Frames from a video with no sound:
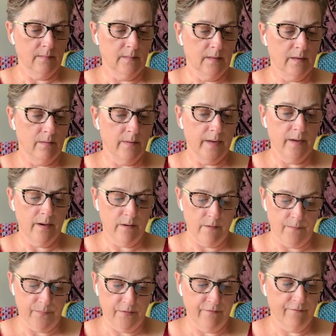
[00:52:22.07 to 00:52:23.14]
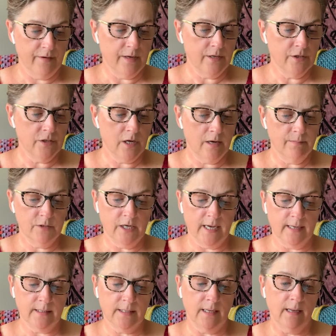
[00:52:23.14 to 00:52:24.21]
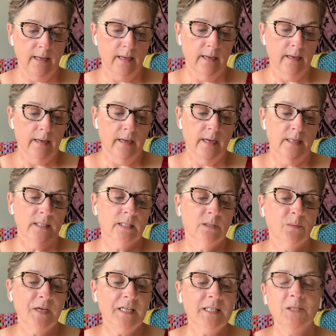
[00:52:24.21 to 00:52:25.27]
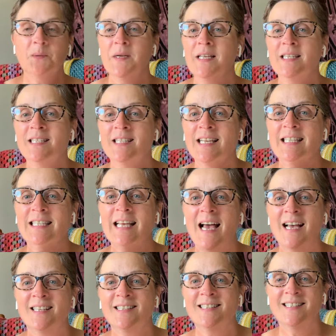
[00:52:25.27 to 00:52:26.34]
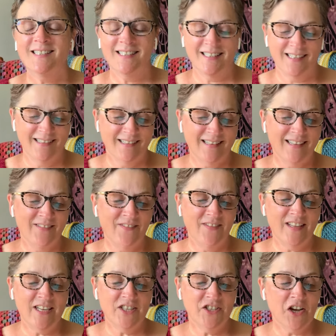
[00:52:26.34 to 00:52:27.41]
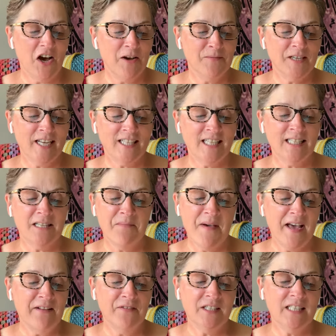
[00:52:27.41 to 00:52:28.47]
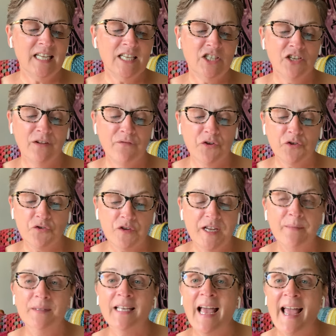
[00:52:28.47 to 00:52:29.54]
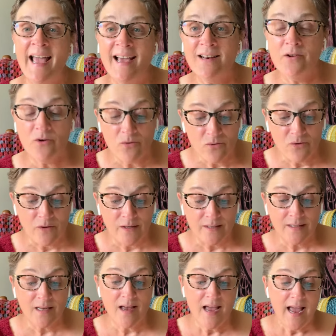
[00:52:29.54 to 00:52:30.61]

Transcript: Here we go, the finished object. Sweet, sweet success. The finished object is the manifestation of your dreams and goals